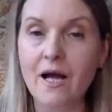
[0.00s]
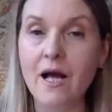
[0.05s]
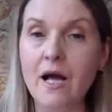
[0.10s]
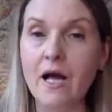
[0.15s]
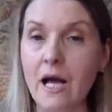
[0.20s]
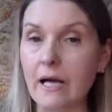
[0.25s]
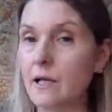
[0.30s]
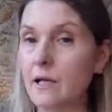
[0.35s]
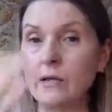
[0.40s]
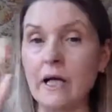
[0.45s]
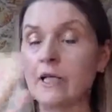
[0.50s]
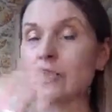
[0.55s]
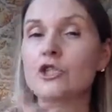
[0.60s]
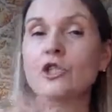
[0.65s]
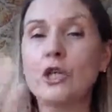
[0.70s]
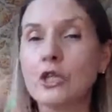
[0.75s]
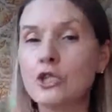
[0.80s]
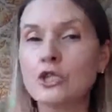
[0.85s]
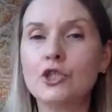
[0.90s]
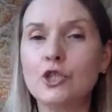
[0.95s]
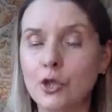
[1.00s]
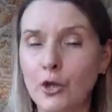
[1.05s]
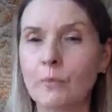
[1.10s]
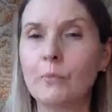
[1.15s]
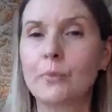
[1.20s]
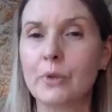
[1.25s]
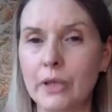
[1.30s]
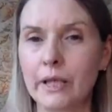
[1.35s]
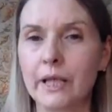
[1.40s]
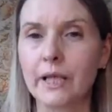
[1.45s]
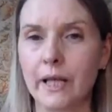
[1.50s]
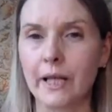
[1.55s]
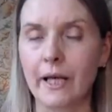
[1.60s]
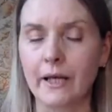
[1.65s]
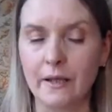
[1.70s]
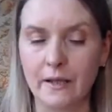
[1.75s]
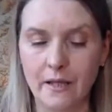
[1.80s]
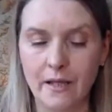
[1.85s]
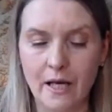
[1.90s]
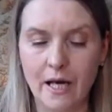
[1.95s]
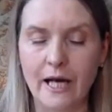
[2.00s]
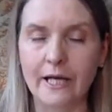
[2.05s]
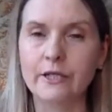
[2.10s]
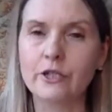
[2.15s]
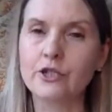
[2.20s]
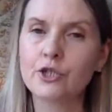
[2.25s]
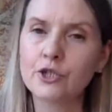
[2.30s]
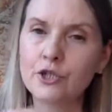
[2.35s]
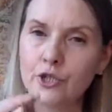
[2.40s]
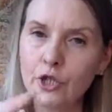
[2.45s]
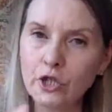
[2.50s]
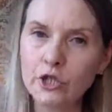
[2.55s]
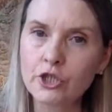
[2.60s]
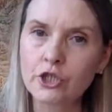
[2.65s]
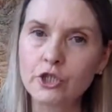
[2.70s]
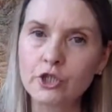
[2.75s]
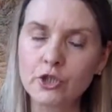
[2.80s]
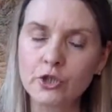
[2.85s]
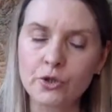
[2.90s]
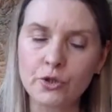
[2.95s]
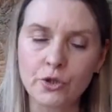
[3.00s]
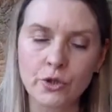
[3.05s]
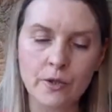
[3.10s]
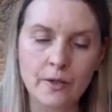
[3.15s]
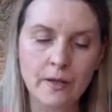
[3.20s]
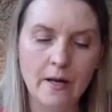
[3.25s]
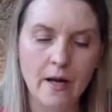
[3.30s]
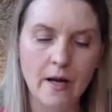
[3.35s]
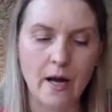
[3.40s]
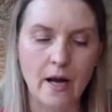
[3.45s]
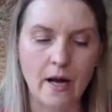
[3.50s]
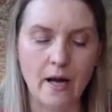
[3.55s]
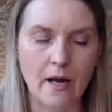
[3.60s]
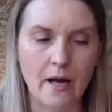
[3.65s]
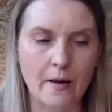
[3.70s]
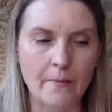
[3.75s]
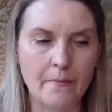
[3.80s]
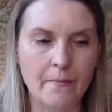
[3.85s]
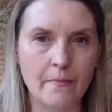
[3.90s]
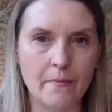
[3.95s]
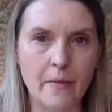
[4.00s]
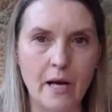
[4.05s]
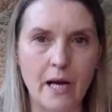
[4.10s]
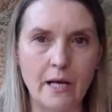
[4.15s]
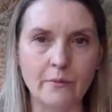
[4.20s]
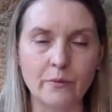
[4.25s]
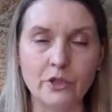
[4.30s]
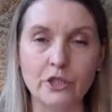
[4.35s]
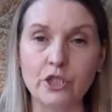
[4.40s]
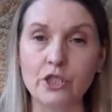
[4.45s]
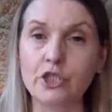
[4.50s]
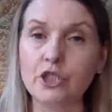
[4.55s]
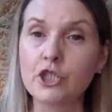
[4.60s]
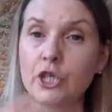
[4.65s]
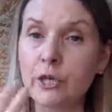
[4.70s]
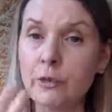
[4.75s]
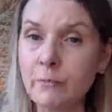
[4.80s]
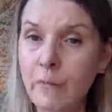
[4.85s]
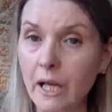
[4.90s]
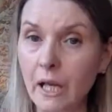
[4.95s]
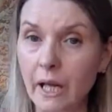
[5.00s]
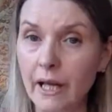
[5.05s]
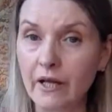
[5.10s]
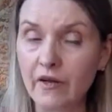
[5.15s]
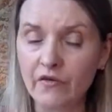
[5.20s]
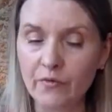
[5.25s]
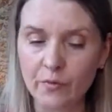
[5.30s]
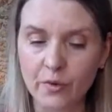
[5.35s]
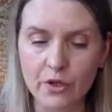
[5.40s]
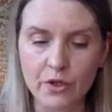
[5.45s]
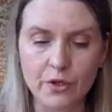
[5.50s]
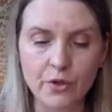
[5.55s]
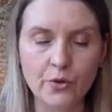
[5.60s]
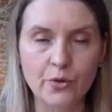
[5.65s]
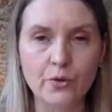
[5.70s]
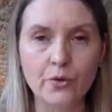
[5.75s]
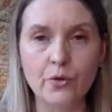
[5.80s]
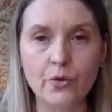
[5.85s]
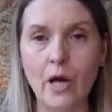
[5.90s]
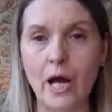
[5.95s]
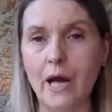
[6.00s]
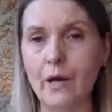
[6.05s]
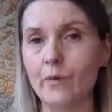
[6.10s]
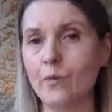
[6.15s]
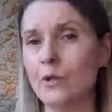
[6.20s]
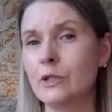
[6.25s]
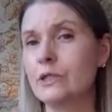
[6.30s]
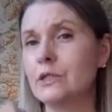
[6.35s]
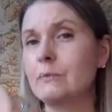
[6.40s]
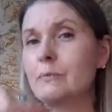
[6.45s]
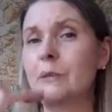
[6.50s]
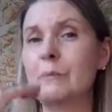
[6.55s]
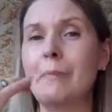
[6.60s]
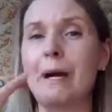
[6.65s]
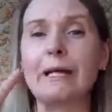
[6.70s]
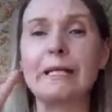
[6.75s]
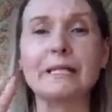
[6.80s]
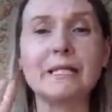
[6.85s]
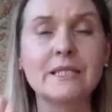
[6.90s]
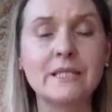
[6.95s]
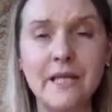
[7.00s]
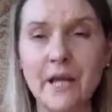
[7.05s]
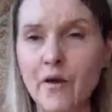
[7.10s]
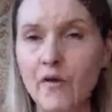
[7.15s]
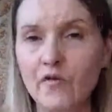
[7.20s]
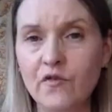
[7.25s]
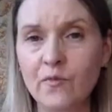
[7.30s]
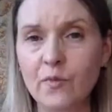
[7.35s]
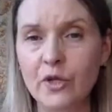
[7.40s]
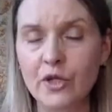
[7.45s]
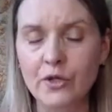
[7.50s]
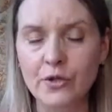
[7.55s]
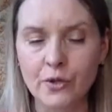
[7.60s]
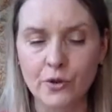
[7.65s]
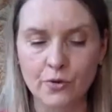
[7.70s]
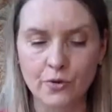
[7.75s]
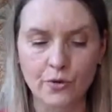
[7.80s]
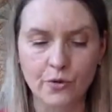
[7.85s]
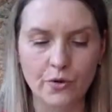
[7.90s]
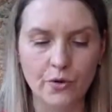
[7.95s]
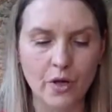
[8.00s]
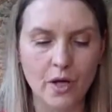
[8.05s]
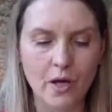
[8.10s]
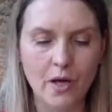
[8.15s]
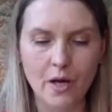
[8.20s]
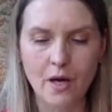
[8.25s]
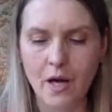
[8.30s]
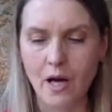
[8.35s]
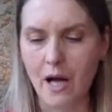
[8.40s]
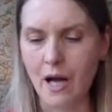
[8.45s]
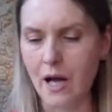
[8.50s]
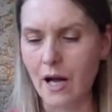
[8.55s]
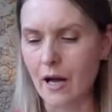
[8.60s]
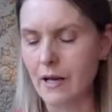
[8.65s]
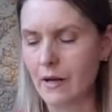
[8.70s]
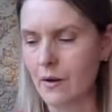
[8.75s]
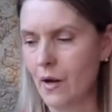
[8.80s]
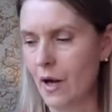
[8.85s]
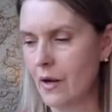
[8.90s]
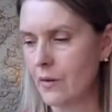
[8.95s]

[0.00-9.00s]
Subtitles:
I trust you completely. I trust you. I want to share my life with you. I want to be myself with you. I